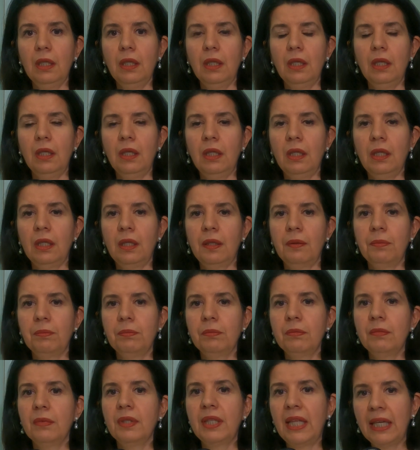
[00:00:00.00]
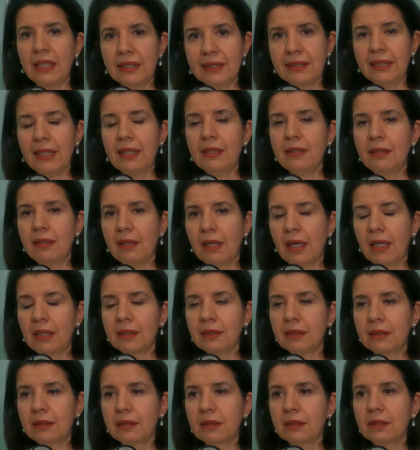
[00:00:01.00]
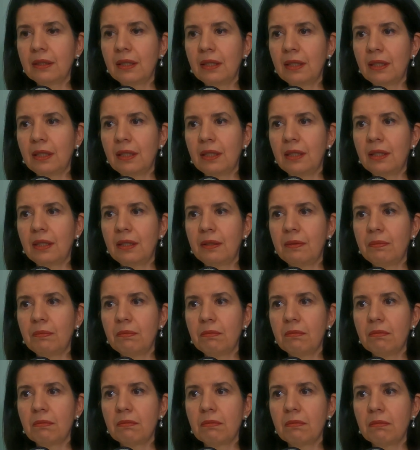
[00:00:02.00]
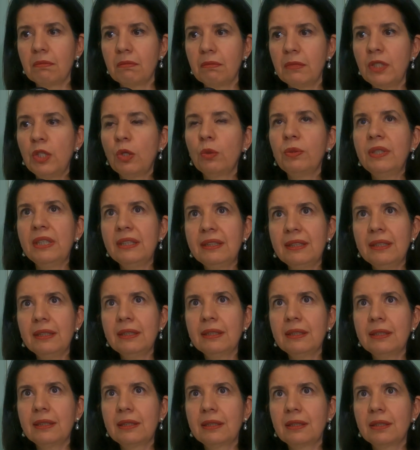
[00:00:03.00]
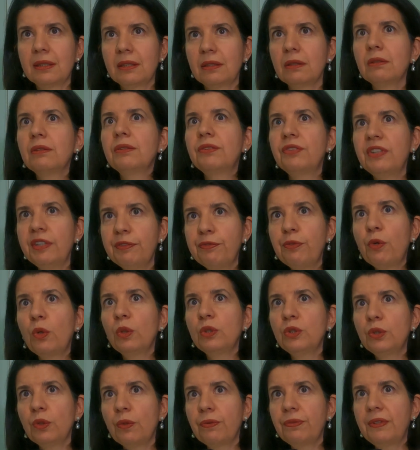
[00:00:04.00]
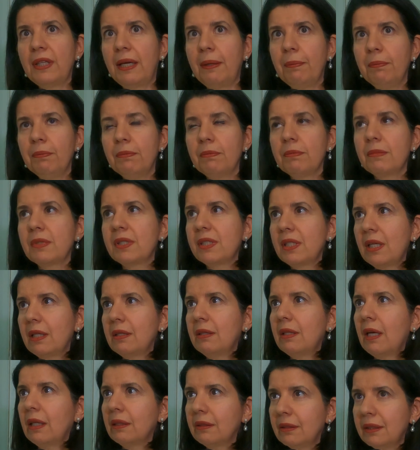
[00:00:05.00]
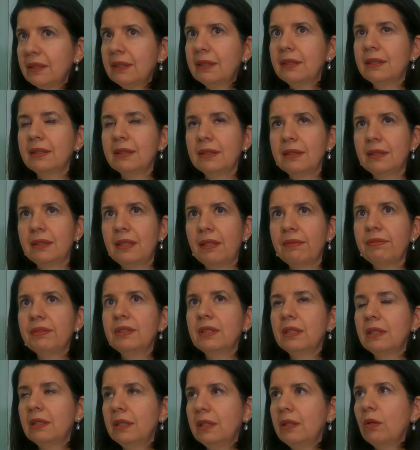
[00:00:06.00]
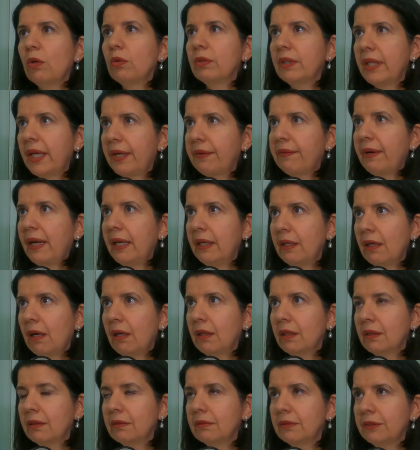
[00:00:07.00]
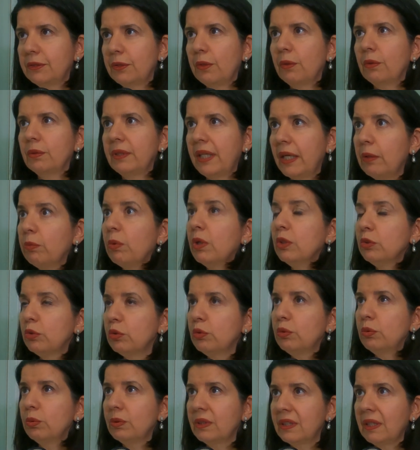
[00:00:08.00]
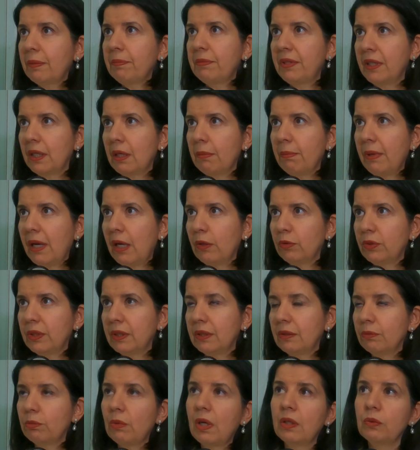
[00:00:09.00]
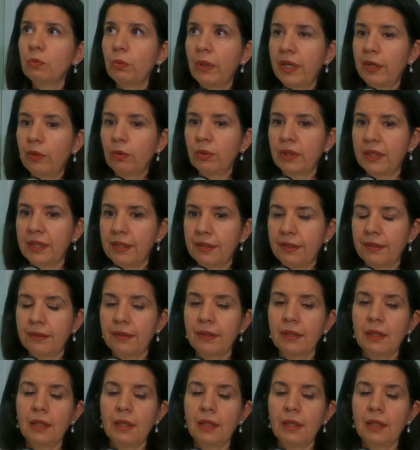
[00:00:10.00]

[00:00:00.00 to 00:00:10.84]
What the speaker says: They said that, this is 3/4 of them said that this is definitely on their radar. So they want to do something about it one way or another.